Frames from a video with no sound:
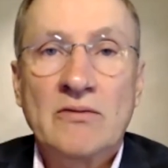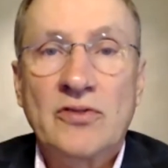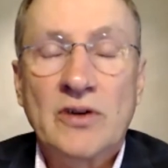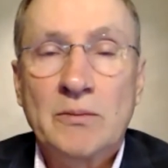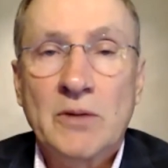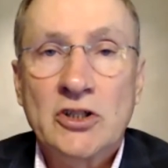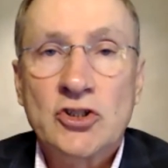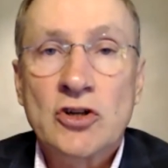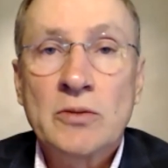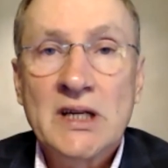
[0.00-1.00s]
from our
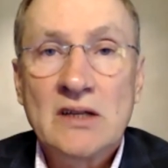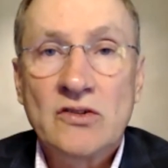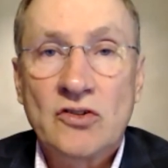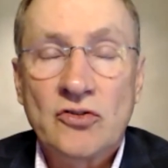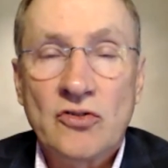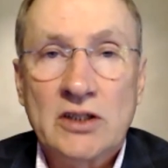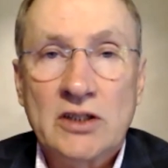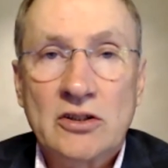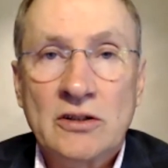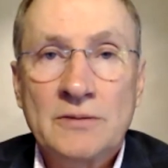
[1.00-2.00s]
German
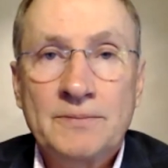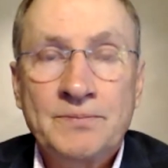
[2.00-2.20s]
instructor.